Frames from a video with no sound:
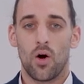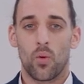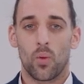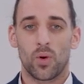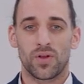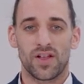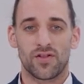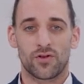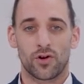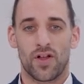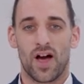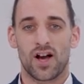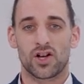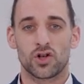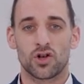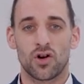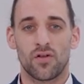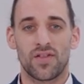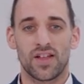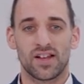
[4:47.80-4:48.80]
With the
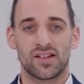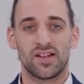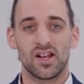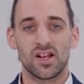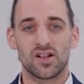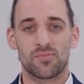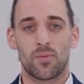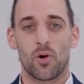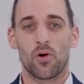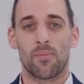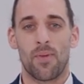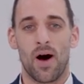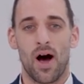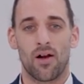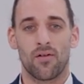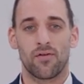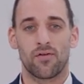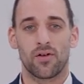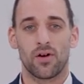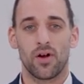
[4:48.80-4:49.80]
introduction of the six-port
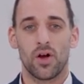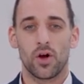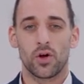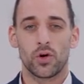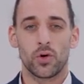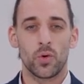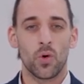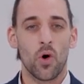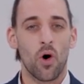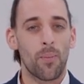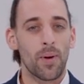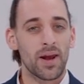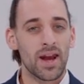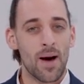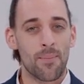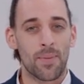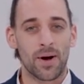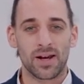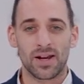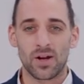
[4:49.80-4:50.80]
valve, you open
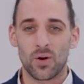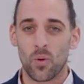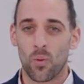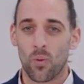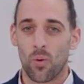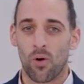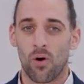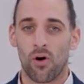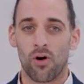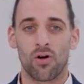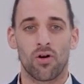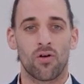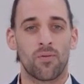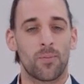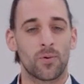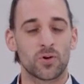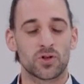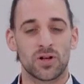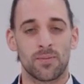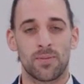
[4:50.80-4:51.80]
up a new world
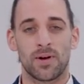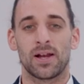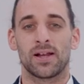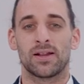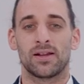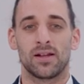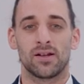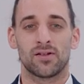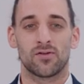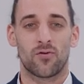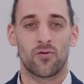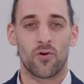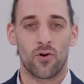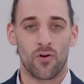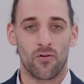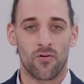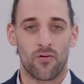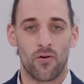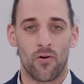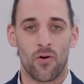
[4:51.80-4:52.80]
of possibilities
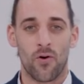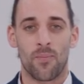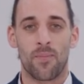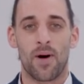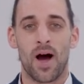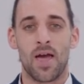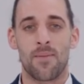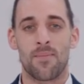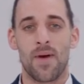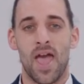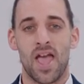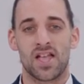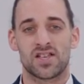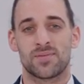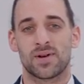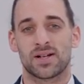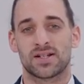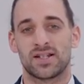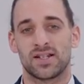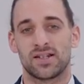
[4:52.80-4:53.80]
for four-pipe H
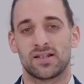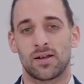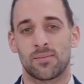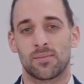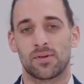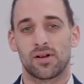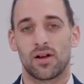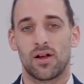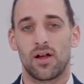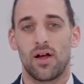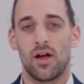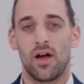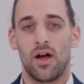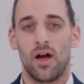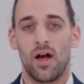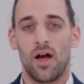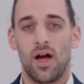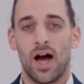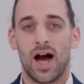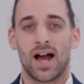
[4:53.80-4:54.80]
V A C systems.
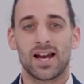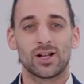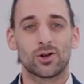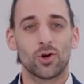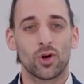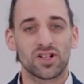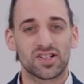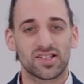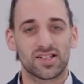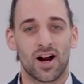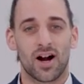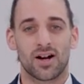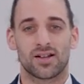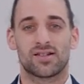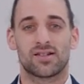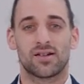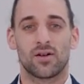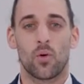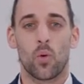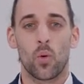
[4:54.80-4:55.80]
And it all
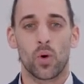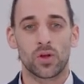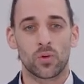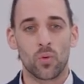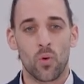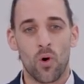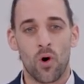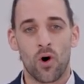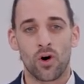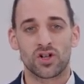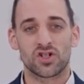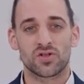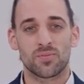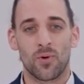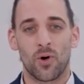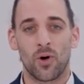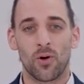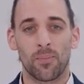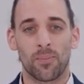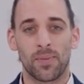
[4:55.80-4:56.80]
starts with one
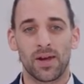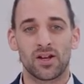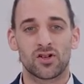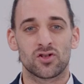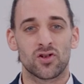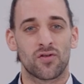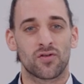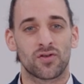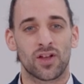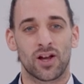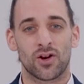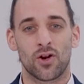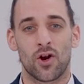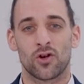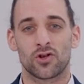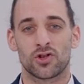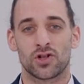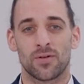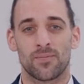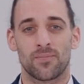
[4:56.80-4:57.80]
small piece of
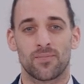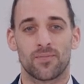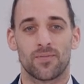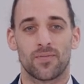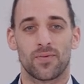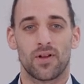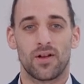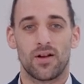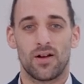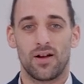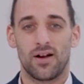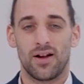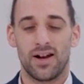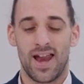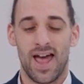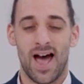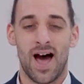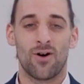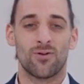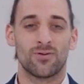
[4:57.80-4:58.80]
technology.
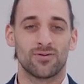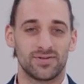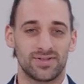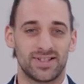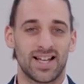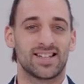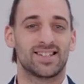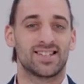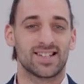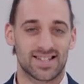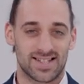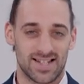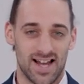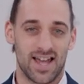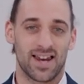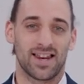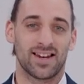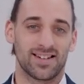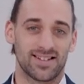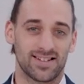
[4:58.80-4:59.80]
Now, that's
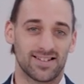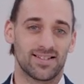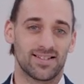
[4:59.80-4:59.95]
exciting.